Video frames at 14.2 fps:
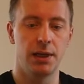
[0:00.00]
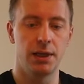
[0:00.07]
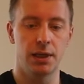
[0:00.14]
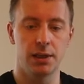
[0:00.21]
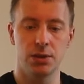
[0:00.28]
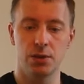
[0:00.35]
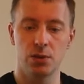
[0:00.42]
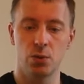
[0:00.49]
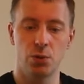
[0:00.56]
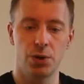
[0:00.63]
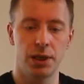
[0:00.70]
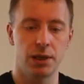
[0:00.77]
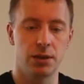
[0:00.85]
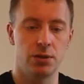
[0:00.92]
Yes,
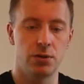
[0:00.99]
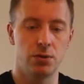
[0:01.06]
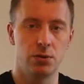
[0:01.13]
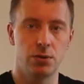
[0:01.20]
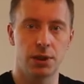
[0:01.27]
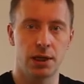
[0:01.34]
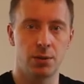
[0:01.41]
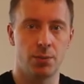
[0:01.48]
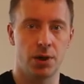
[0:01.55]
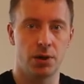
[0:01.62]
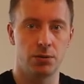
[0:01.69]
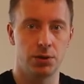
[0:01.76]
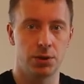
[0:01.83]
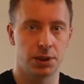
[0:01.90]
we can do that
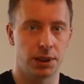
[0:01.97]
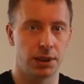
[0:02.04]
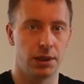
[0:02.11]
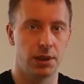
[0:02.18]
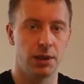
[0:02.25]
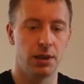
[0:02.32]
boundary